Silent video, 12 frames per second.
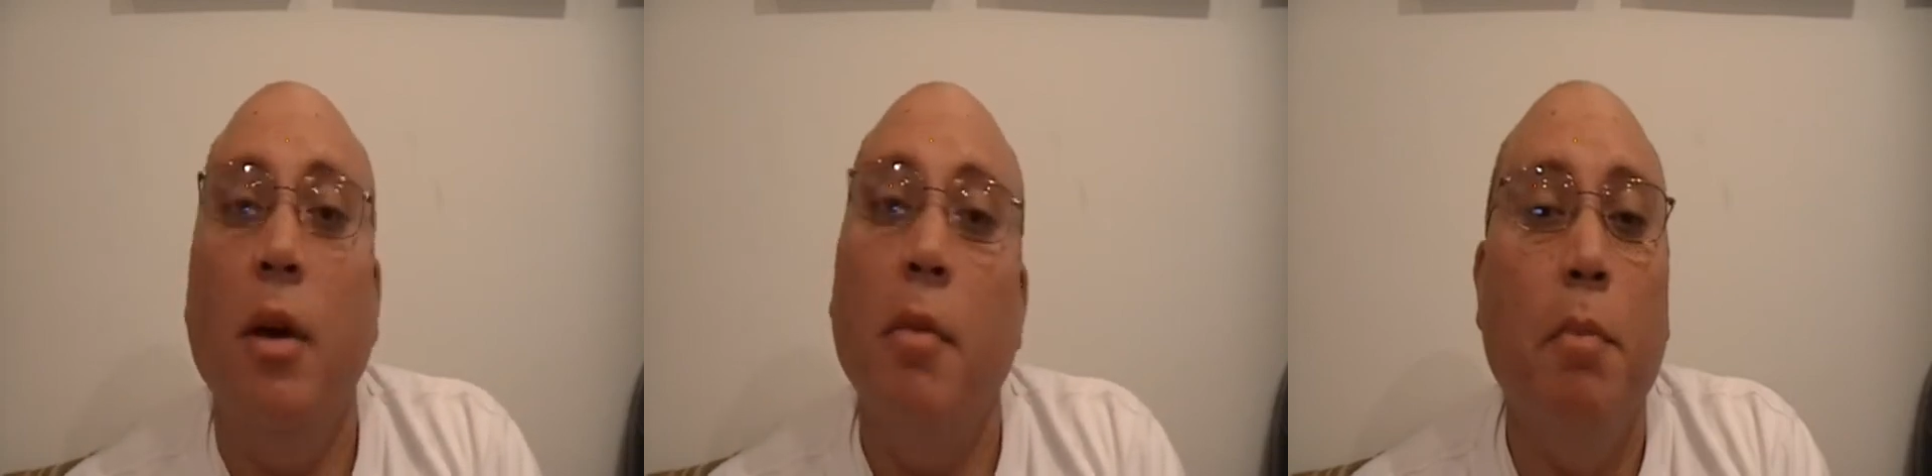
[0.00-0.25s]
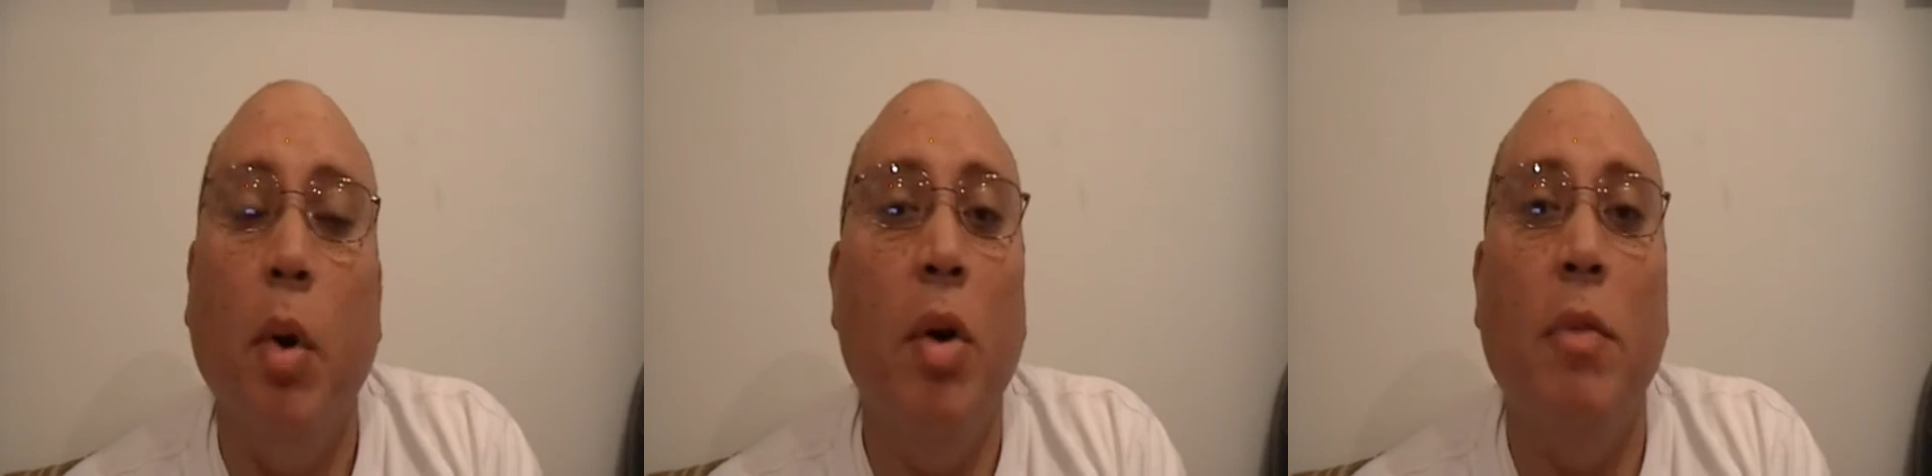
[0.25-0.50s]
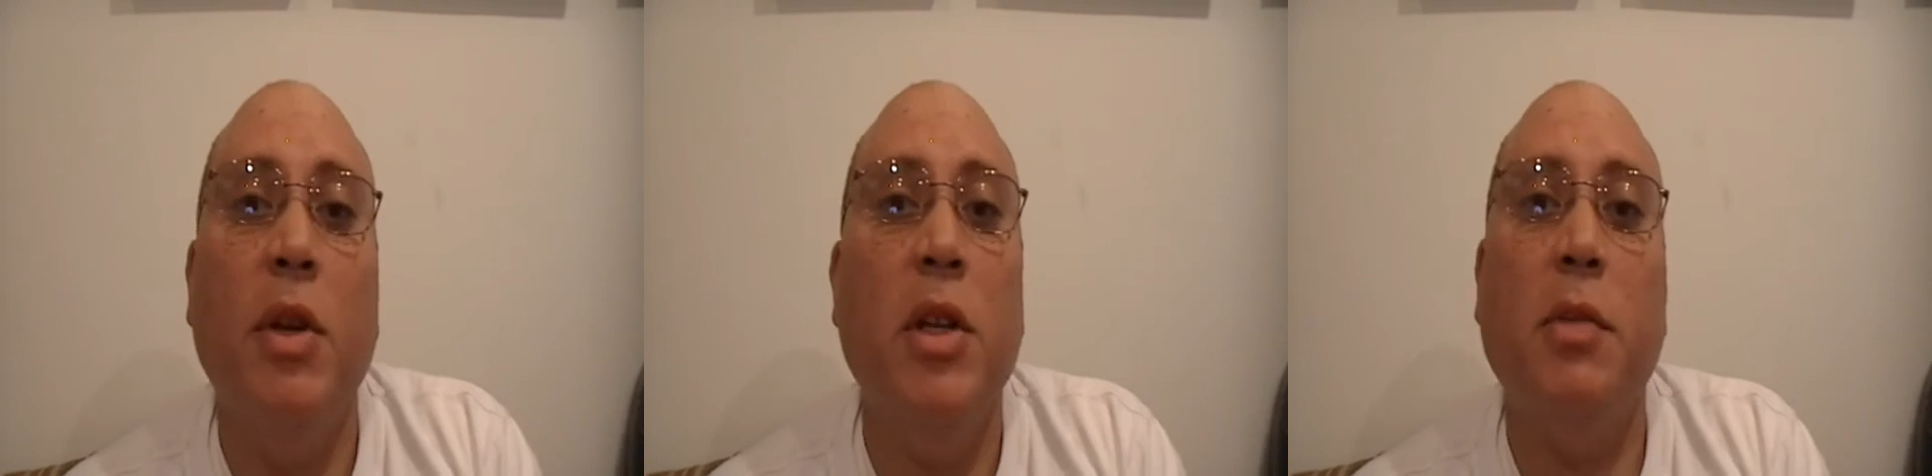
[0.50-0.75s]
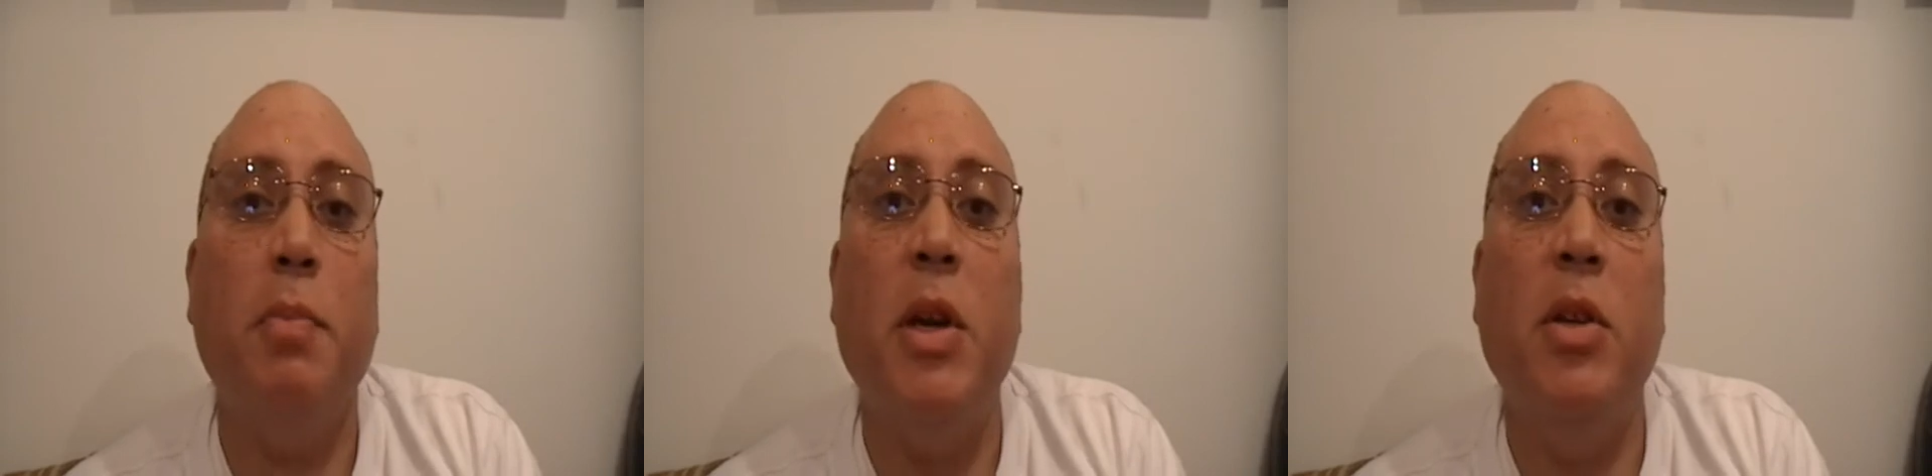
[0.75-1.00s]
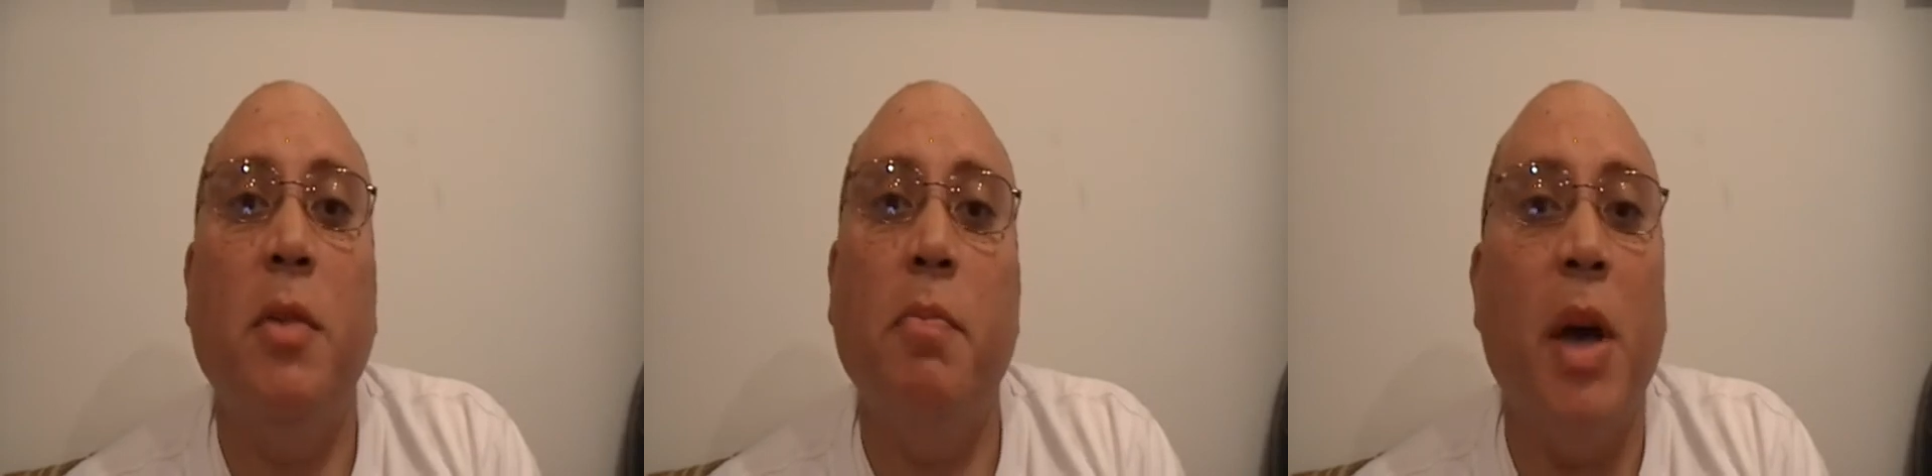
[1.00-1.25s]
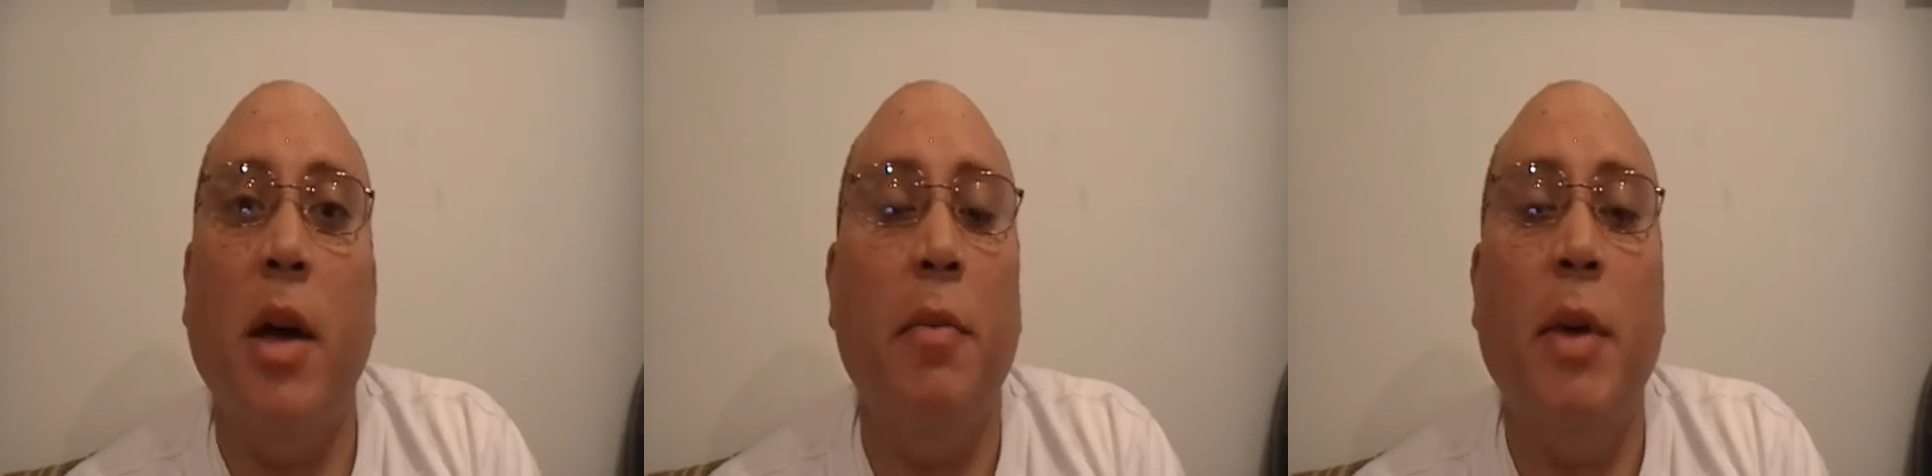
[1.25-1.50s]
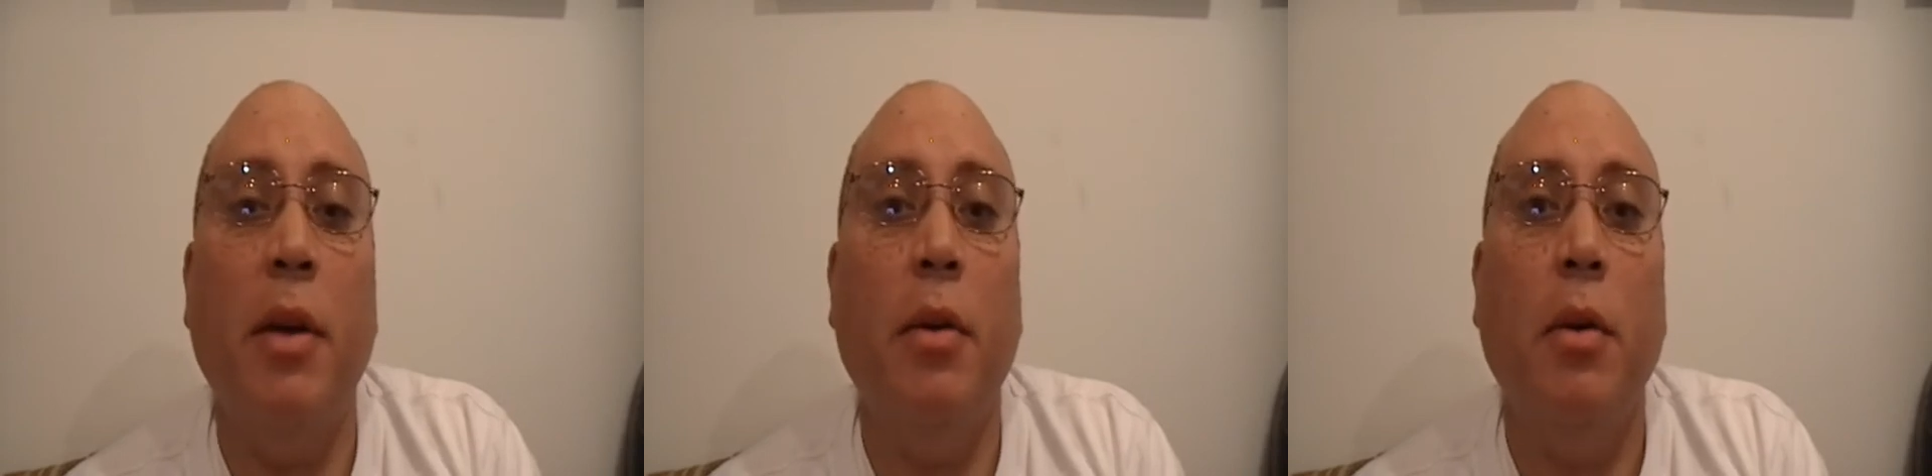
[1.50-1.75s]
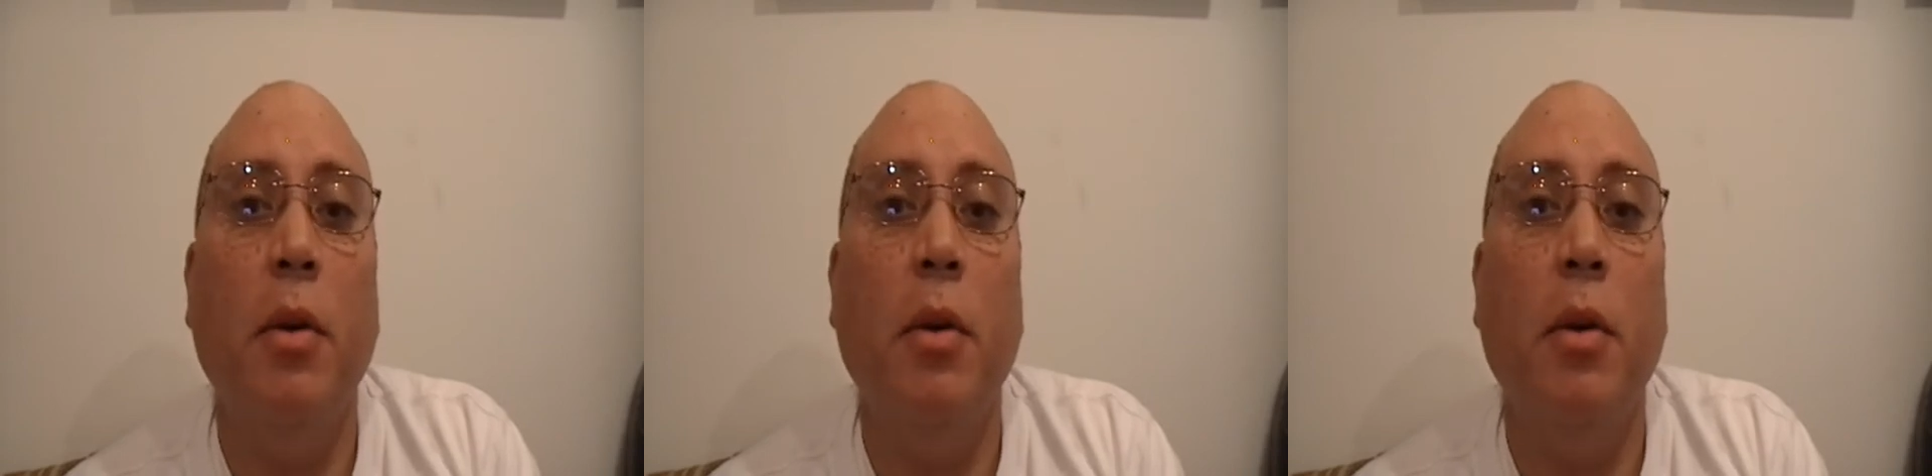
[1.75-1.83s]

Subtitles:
Born with a speech impediment?